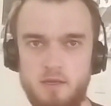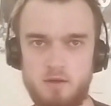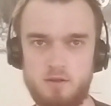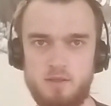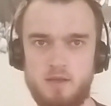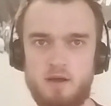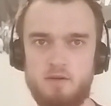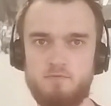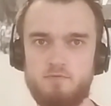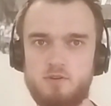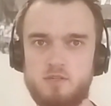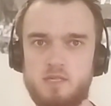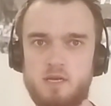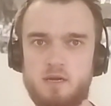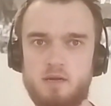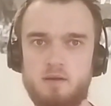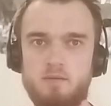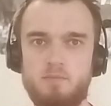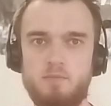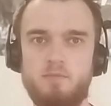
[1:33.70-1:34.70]
kneel down for a
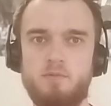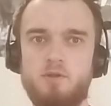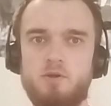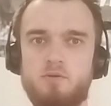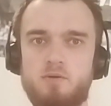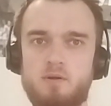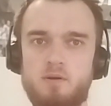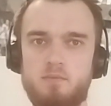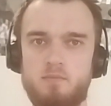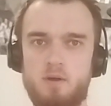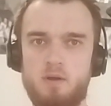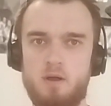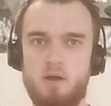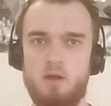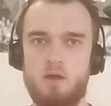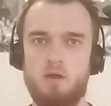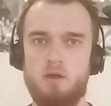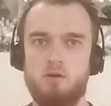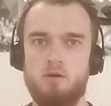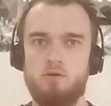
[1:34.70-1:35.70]
second. I'm doing them.
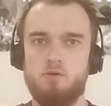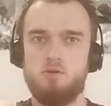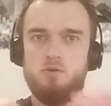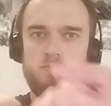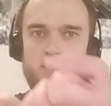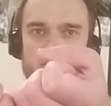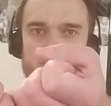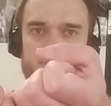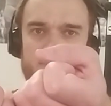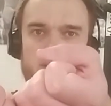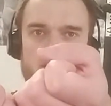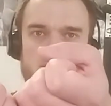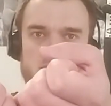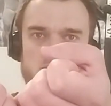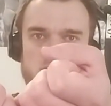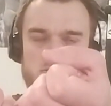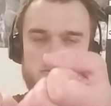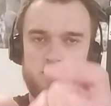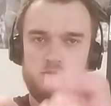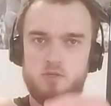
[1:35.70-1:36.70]
So my
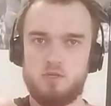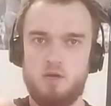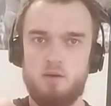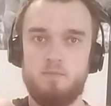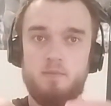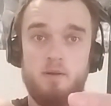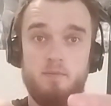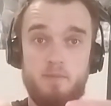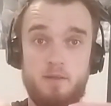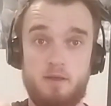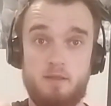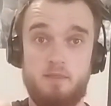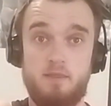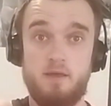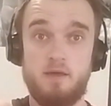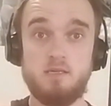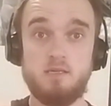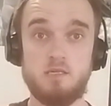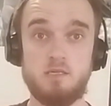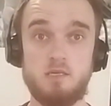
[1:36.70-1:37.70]
flies are almost coming up like
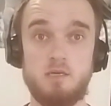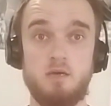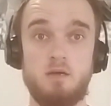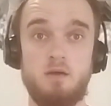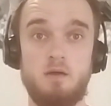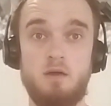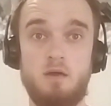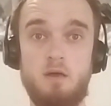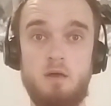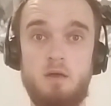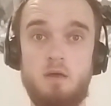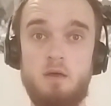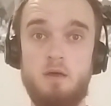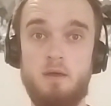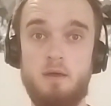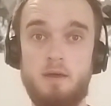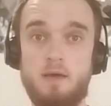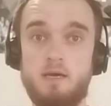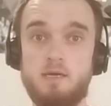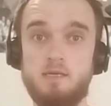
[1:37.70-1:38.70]
this
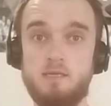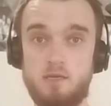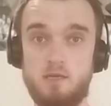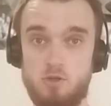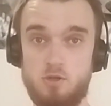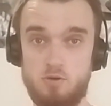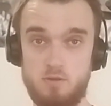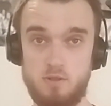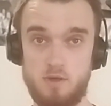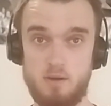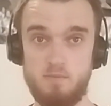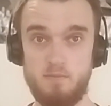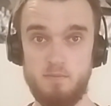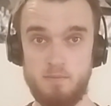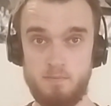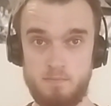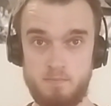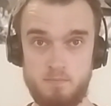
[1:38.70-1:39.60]
as I do them.